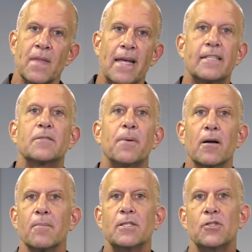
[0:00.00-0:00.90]

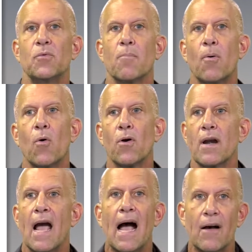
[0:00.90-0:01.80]
experiments you report
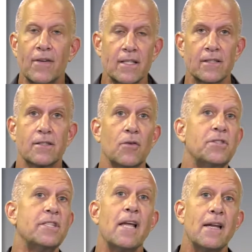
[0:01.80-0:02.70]
have an
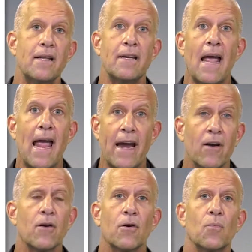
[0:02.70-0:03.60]
associated
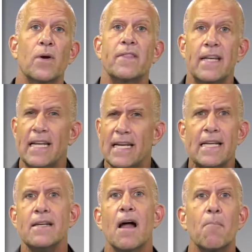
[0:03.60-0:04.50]
error with any
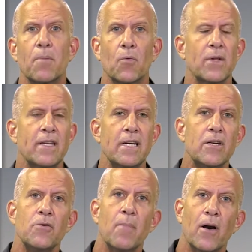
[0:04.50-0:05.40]
number, with any
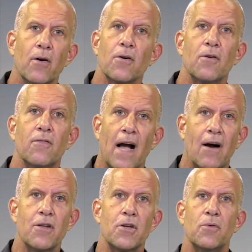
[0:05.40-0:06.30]
numerical
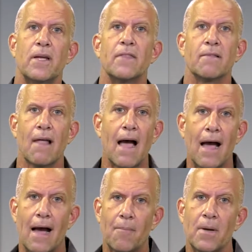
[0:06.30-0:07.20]
value in the
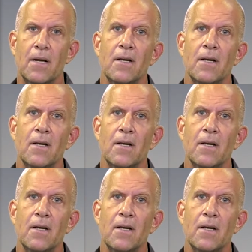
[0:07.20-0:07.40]
lab.